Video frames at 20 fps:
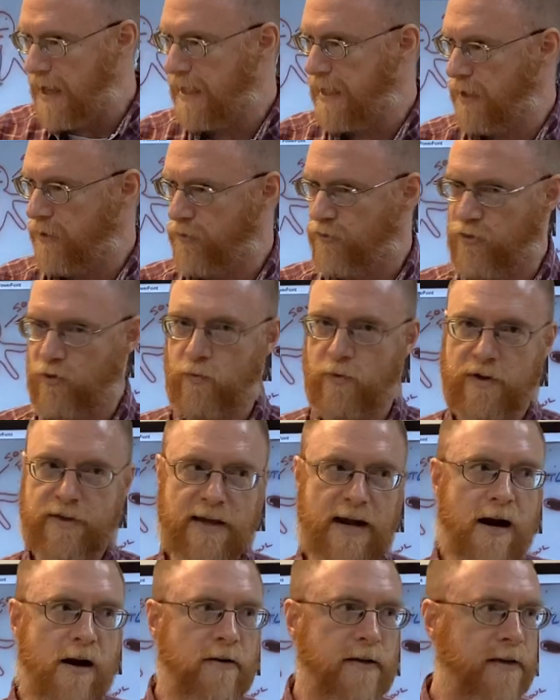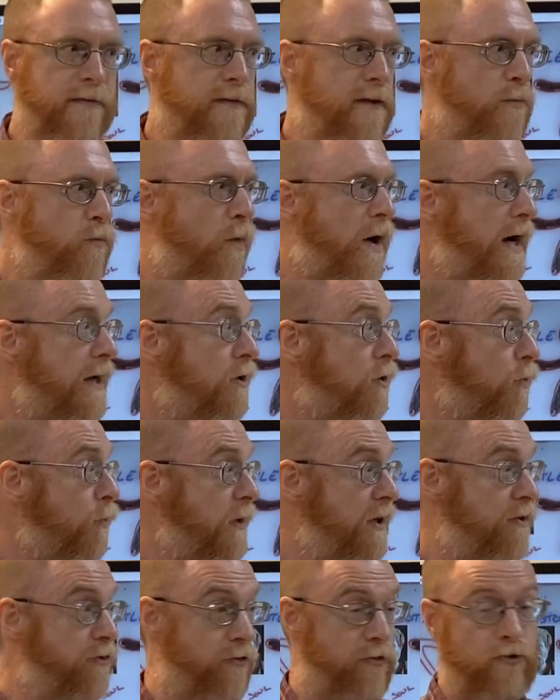I can do without it, then why don't
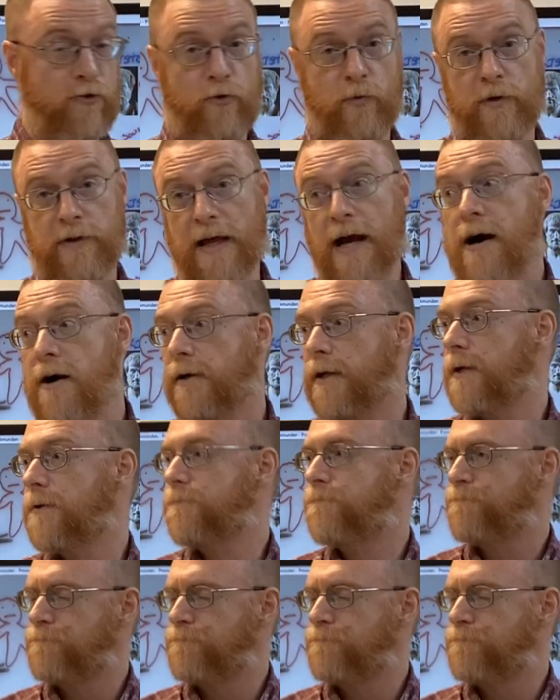we just do without it?